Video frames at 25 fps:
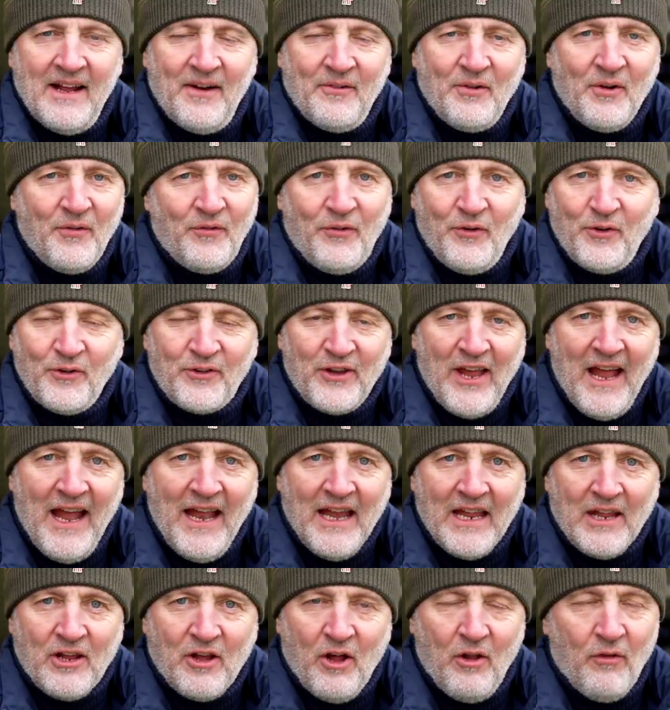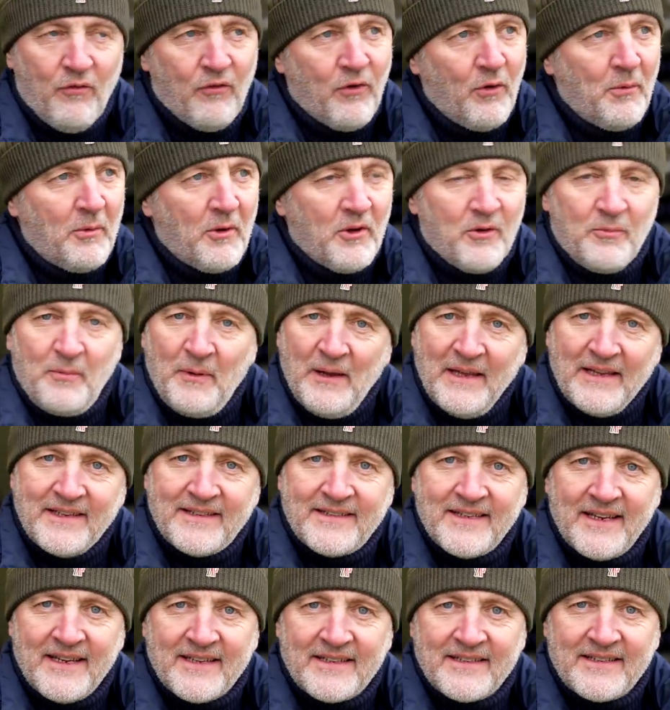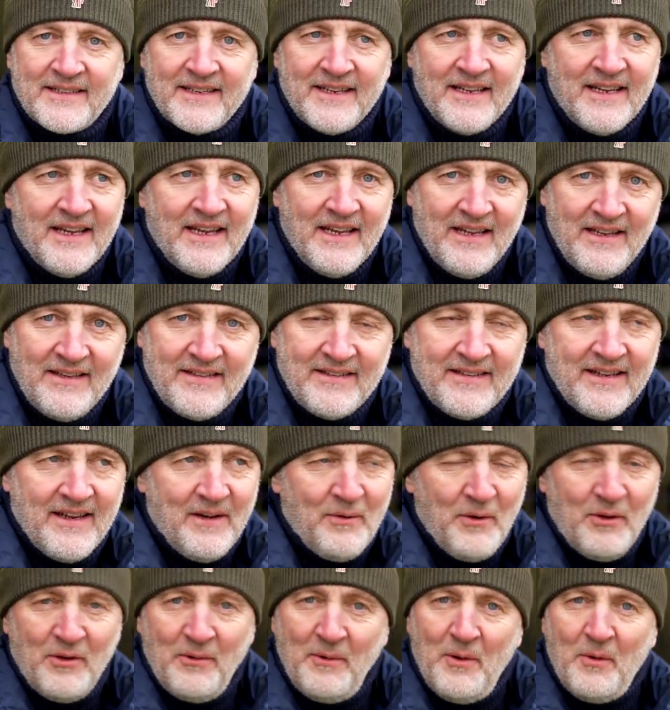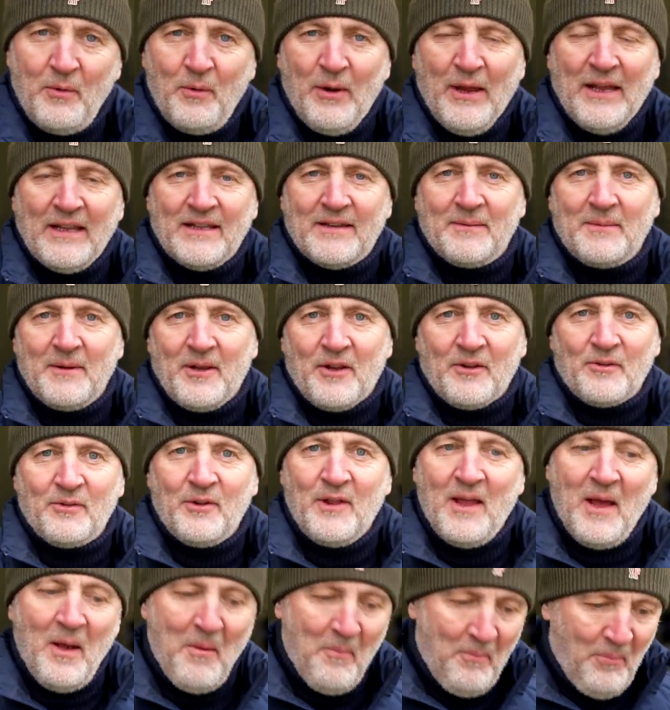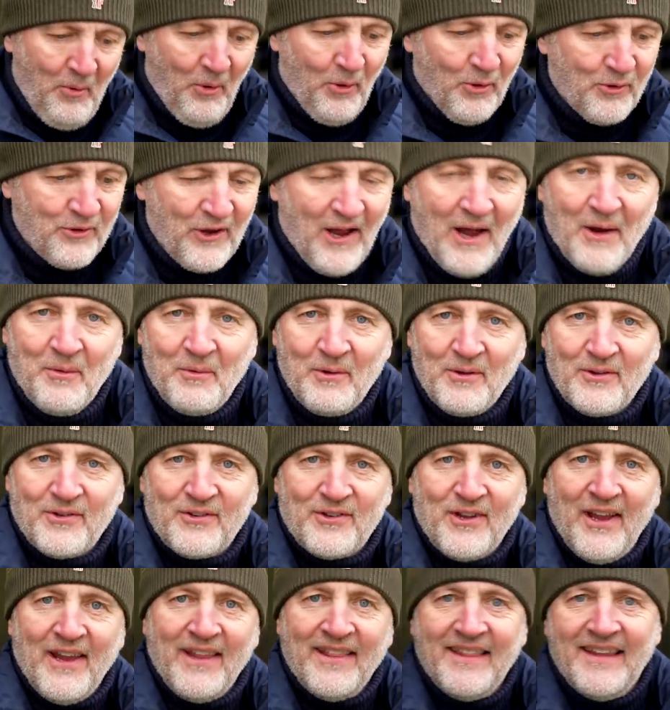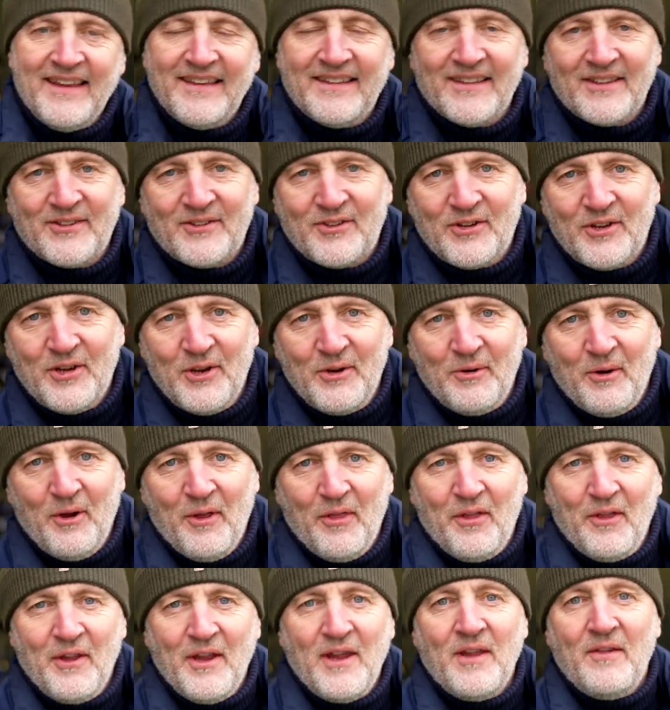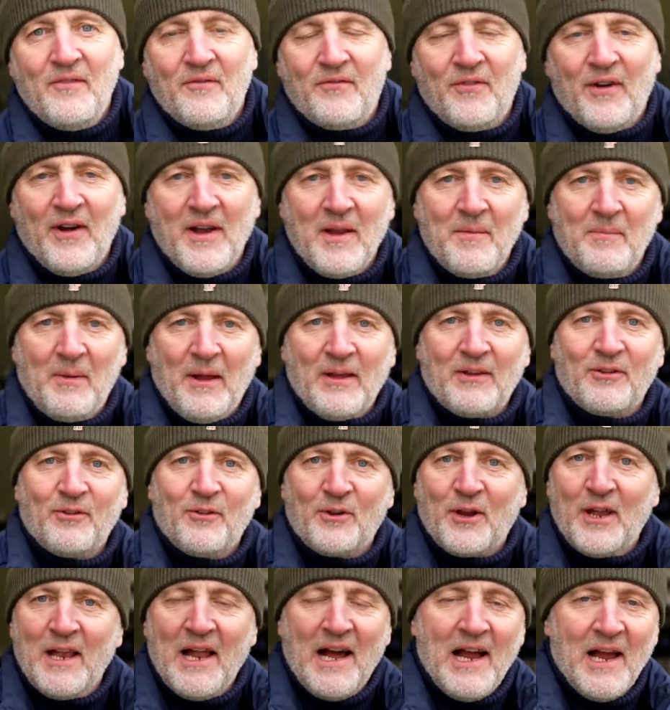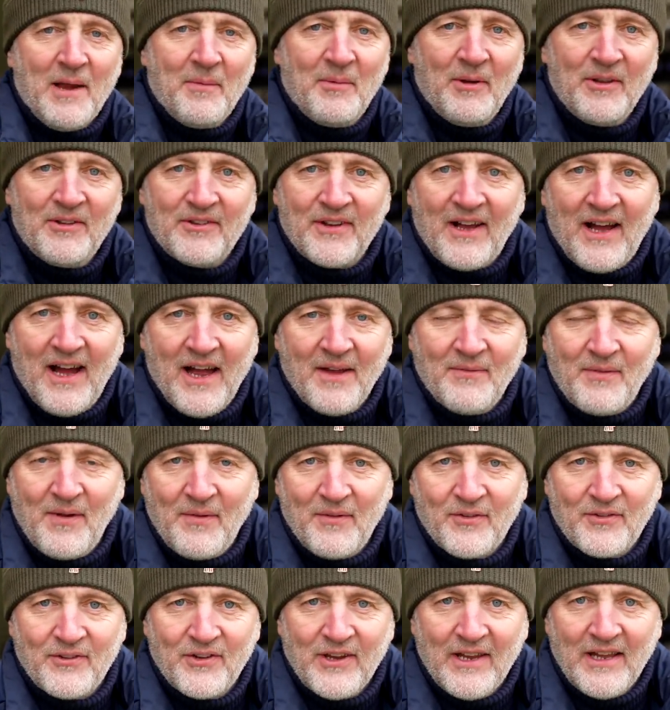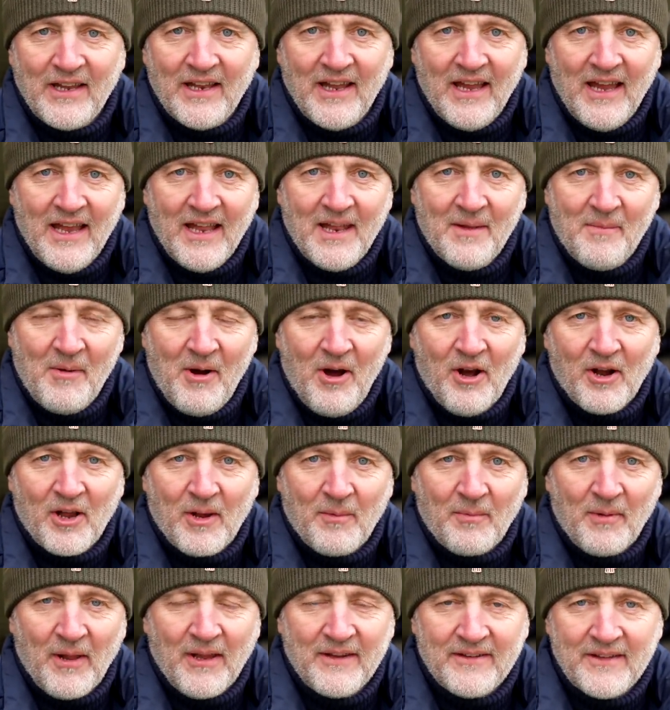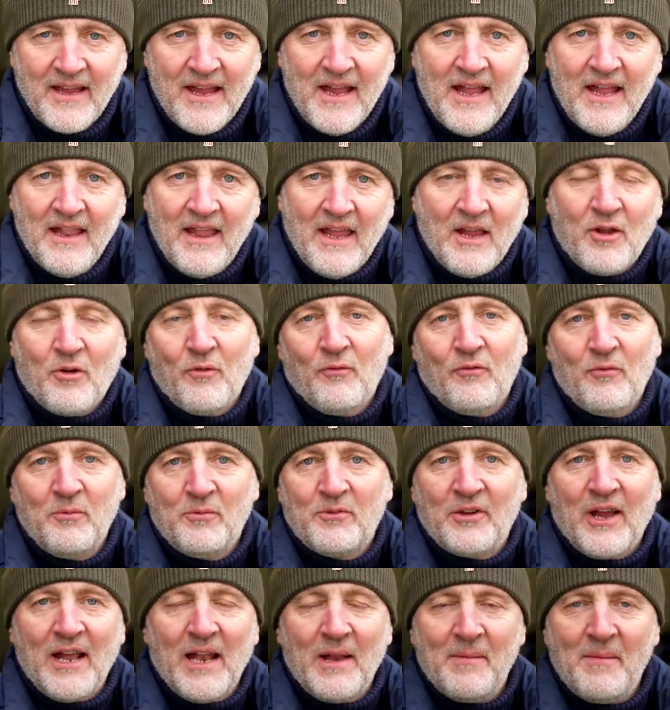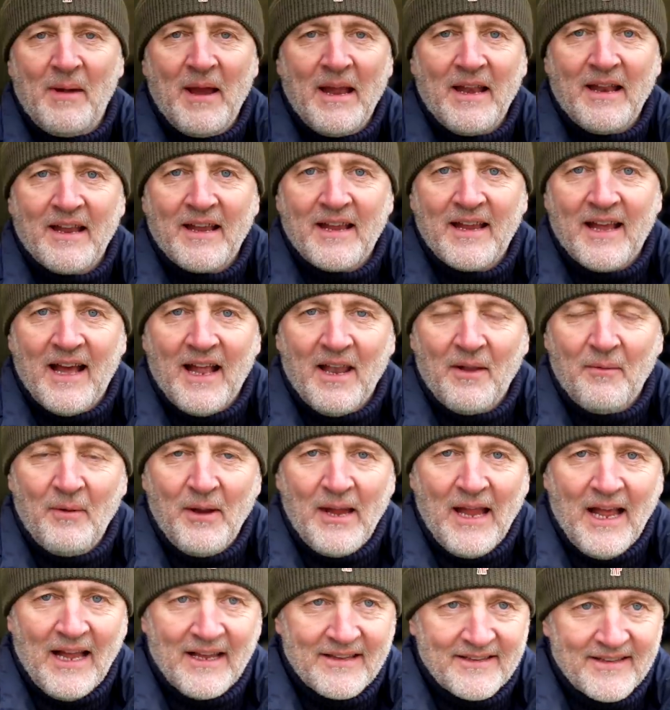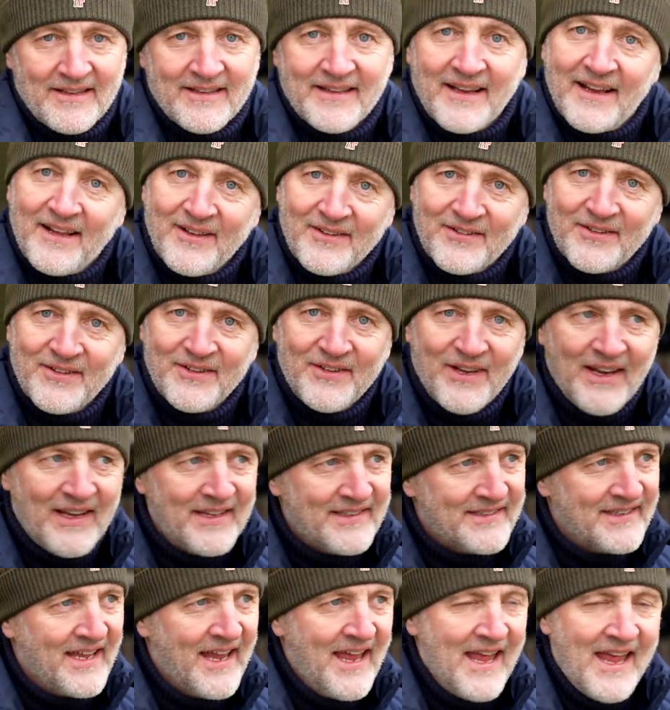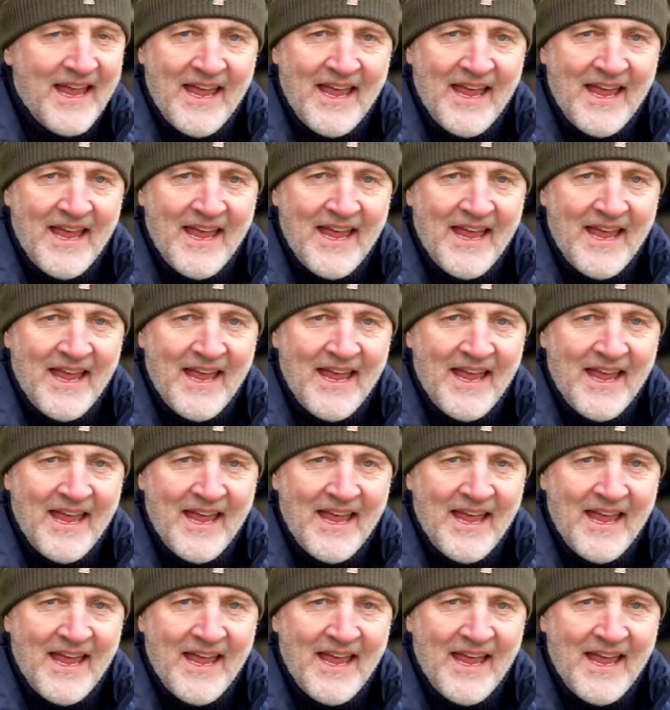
Referring to any golf club as being sexy is uh, well, a bit weird to be honest with you, but I will say these are two of the very best looking hybrids I've ever seen in the marketplace. They come from TaylorMade and Callaway, as the title suggests.